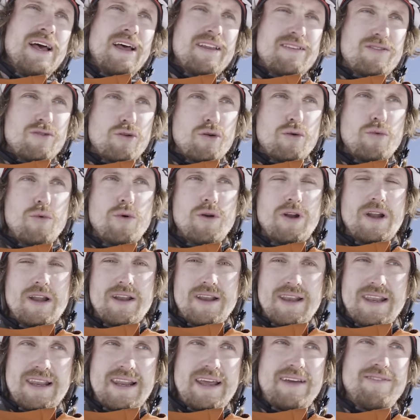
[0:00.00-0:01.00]
Sort of want to
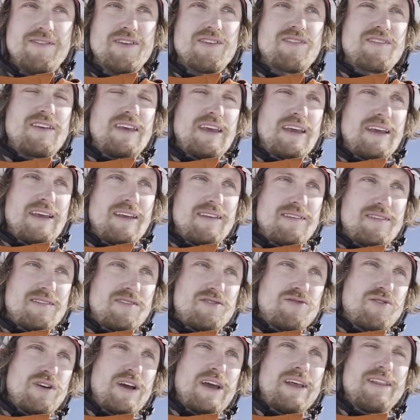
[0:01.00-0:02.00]
leave the skis
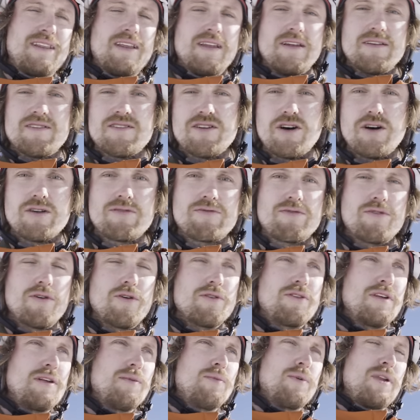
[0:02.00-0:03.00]
straight and start
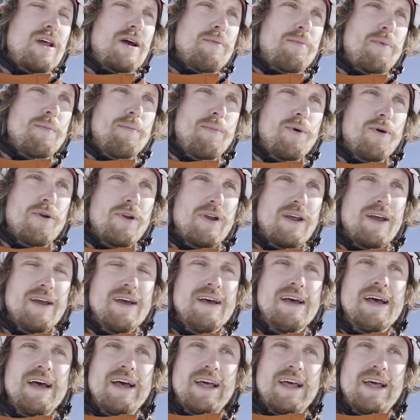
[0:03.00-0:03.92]
rotating with the upper body,